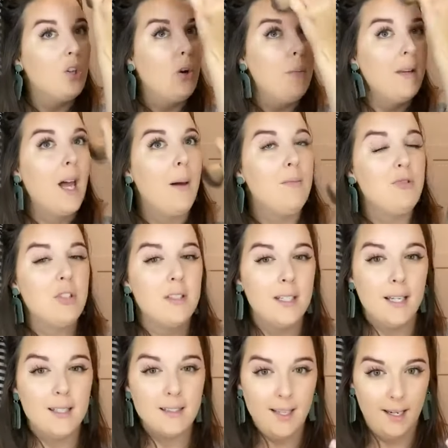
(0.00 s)
it becomes just like a
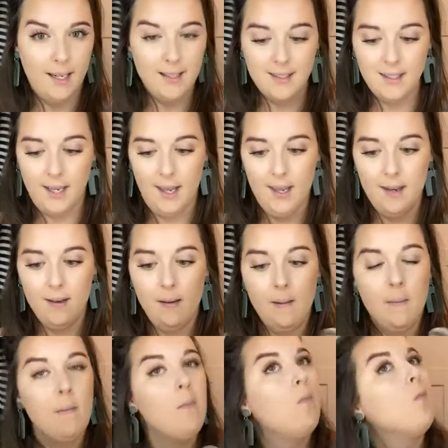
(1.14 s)
second skin.
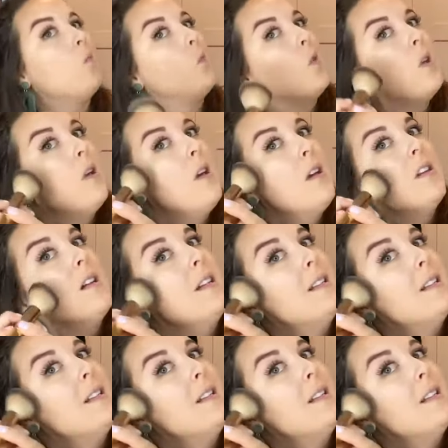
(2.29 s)
It's